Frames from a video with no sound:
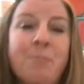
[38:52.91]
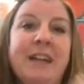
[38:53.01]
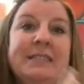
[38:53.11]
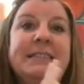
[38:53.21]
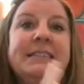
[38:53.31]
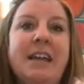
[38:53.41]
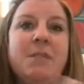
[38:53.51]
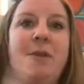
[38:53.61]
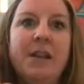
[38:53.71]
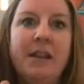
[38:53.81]
Instead
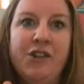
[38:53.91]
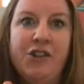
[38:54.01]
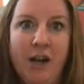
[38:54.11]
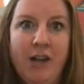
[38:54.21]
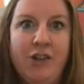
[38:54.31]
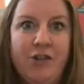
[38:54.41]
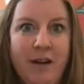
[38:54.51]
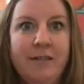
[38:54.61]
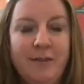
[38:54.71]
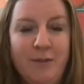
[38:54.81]
of building a giant
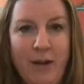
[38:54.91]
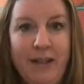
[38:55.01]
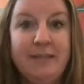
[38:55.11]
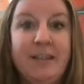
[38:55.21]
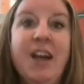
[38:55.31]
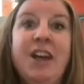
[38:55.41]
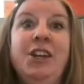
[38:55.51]
triangle of waste,